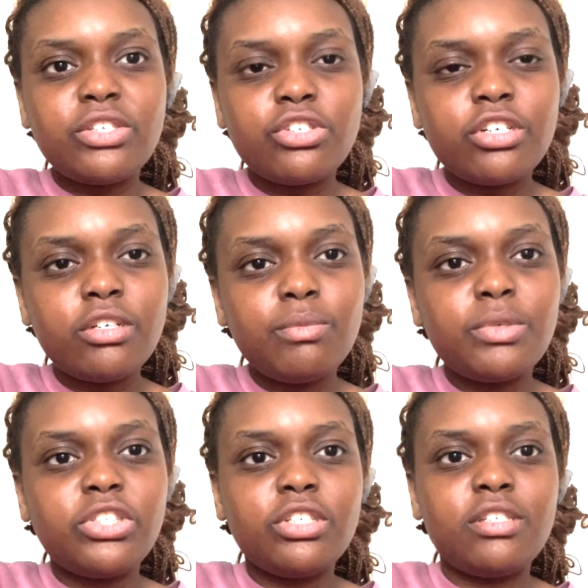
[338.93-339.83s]

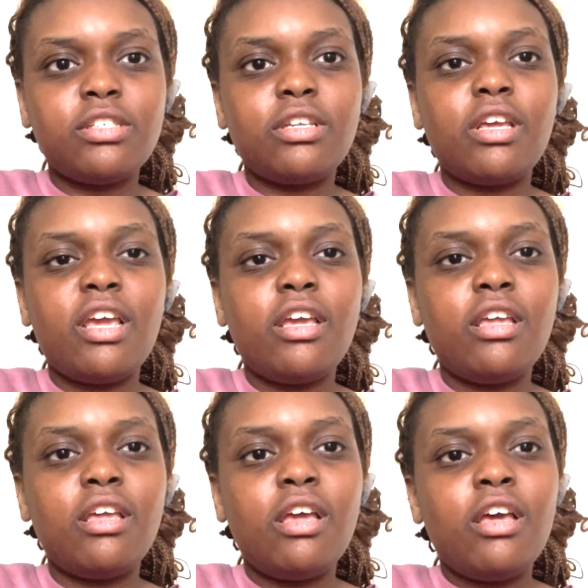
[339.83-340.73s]
Northwestern, which is
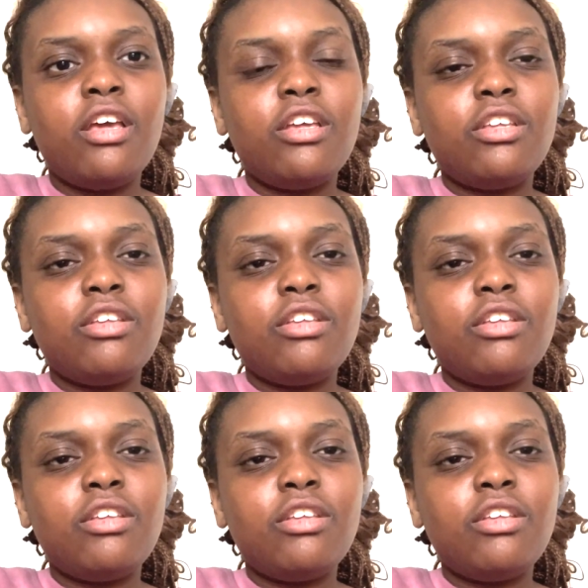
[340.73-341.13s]
a